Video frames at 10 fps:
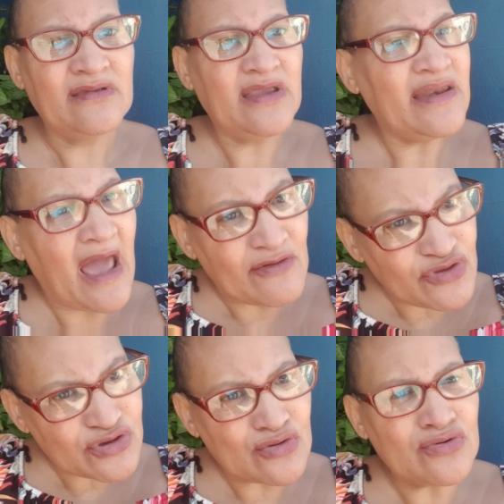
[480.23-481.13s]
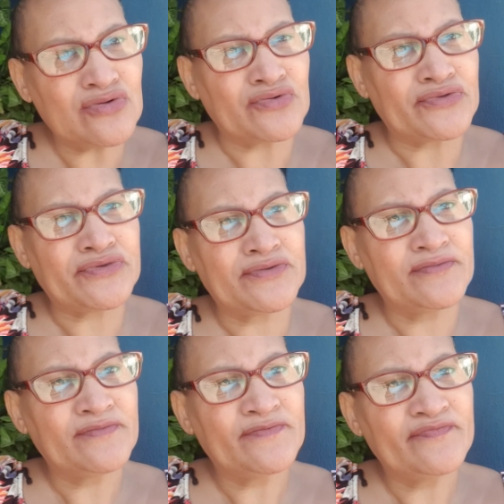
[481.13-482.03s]
in our schools,
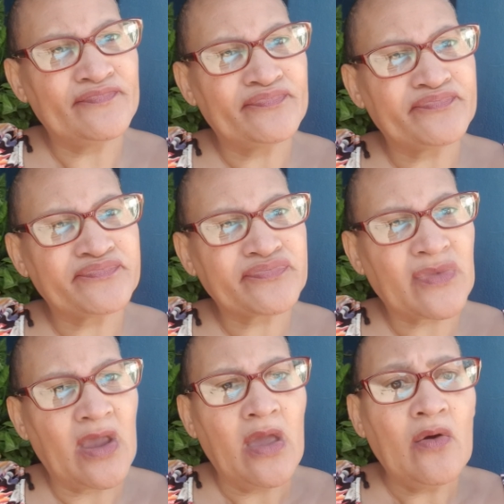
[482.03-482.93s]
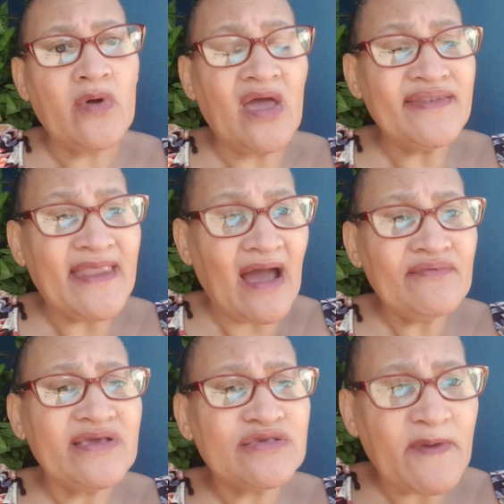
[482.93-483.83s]
we are now
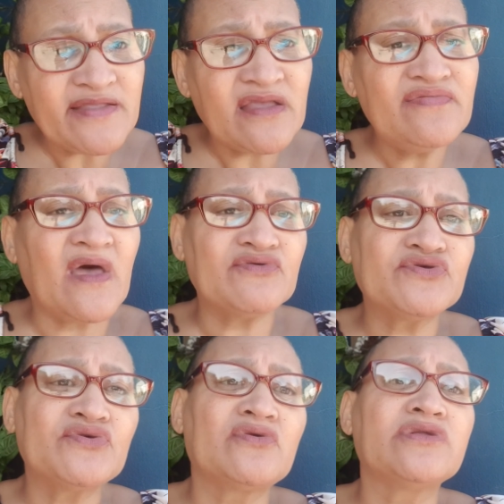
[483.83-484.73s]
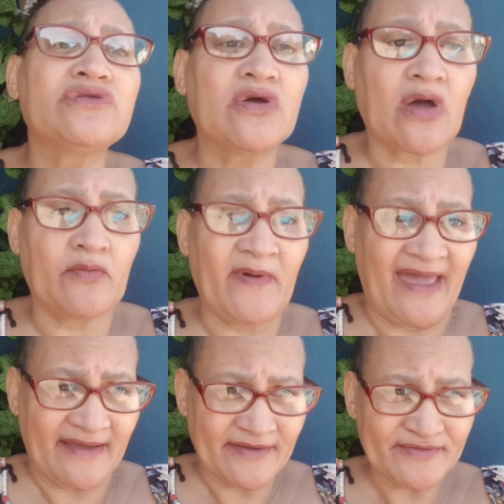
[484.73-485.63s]
expecting those children to go back.